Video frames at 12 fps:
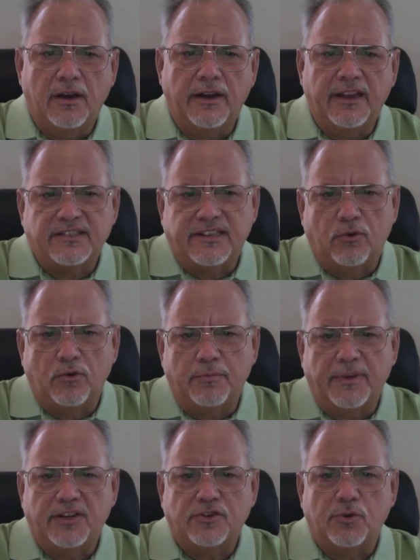as they were
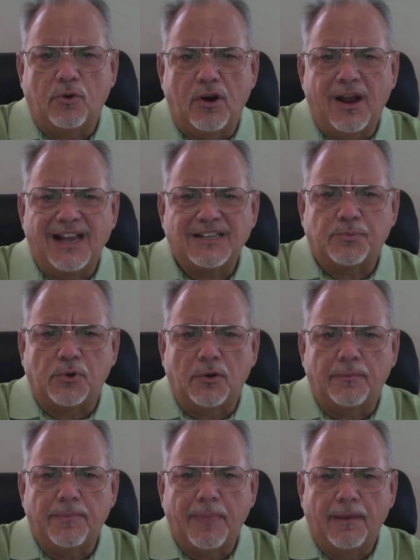admitted to our
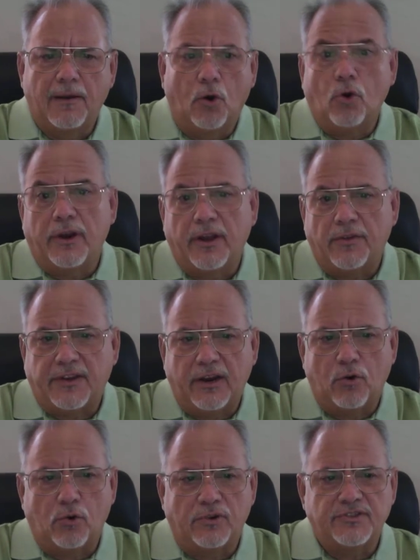hospital or
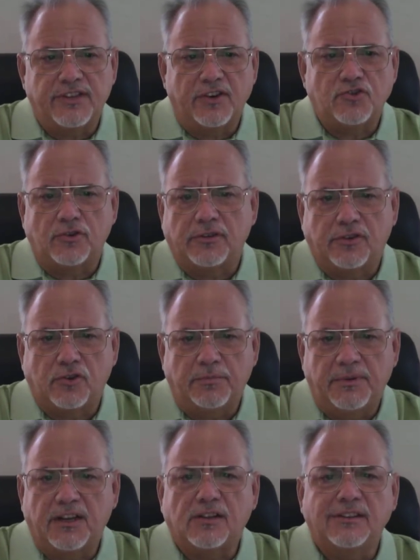healthcare organization. It could
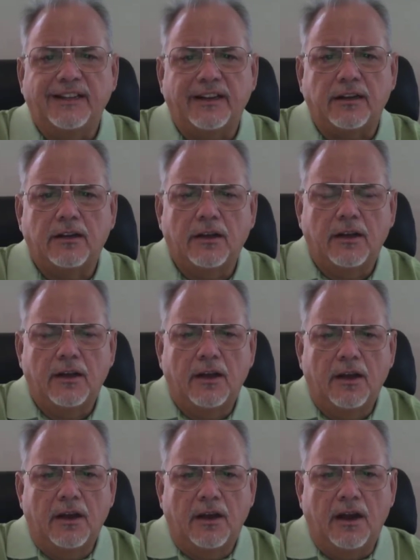be a clinic.
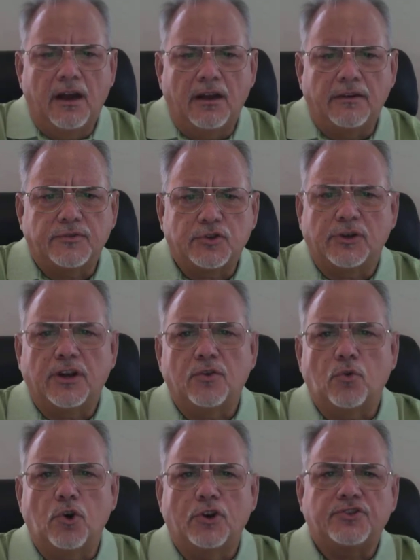So in
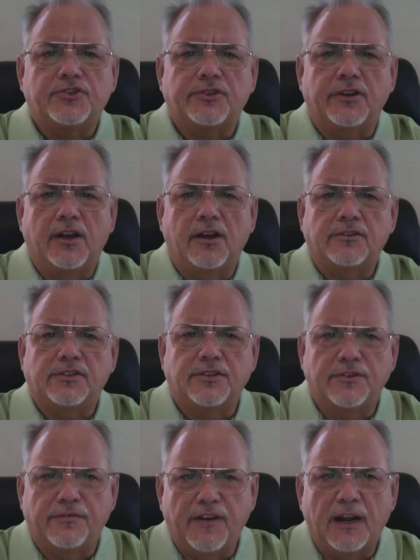other words, to
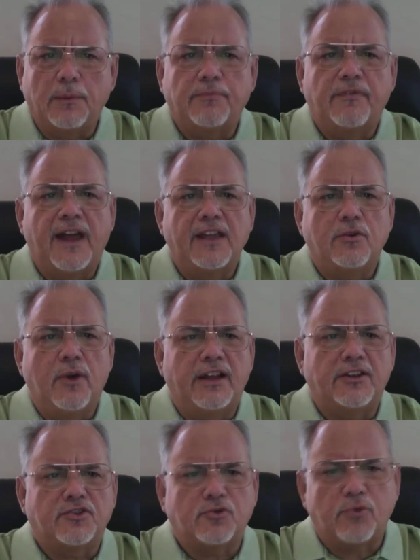develop
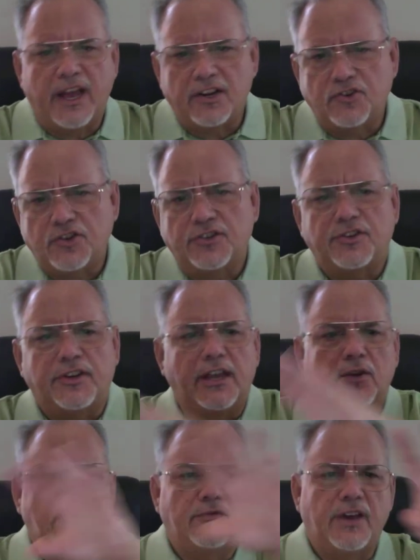value-added strategies,
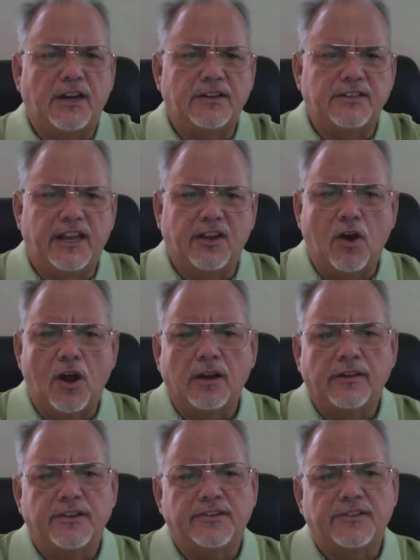again, we've got to take all
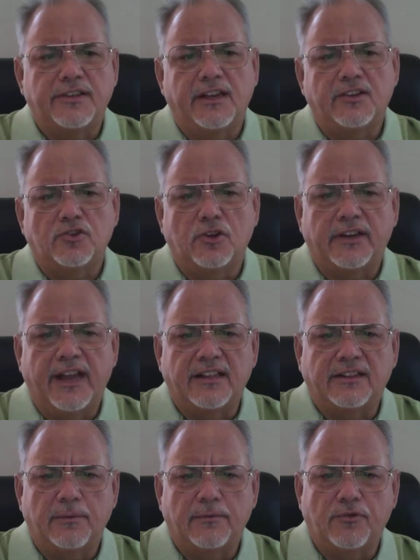of these things, look
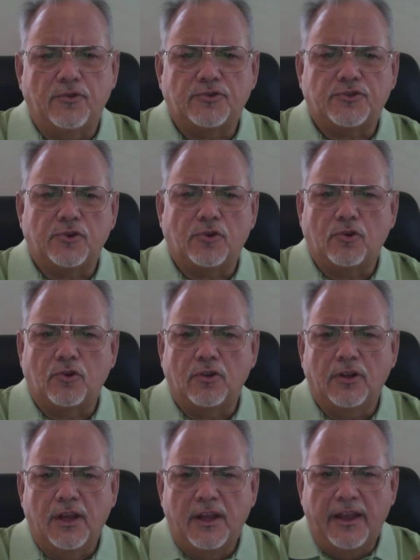at them full
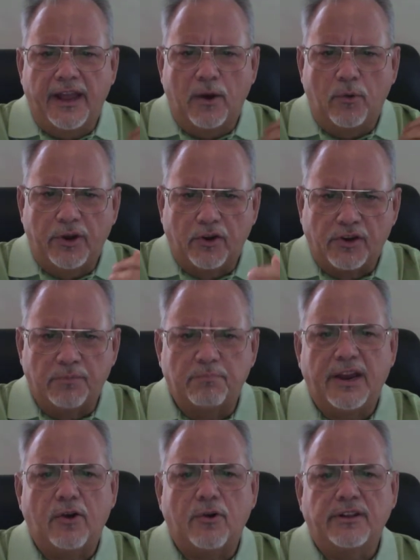circle, and we are
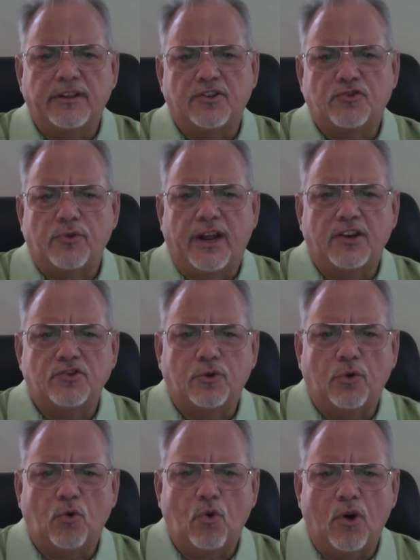comparing these strategy
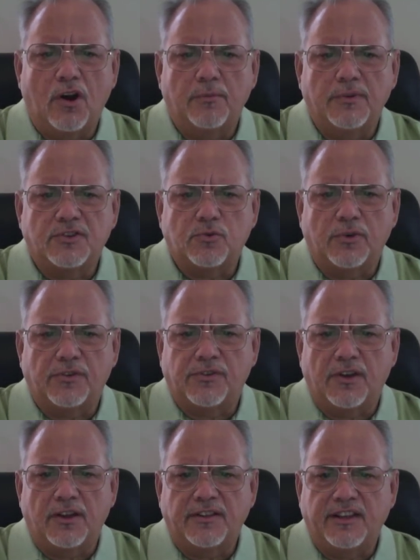requirements with
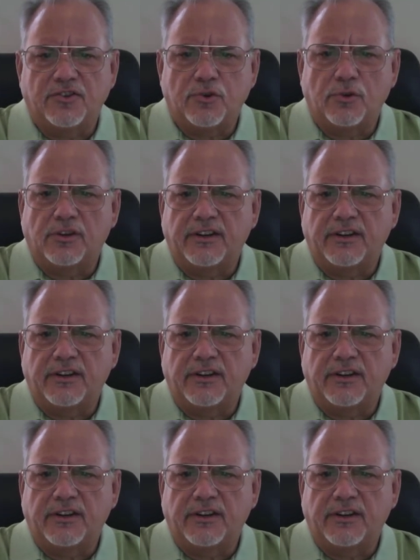the internal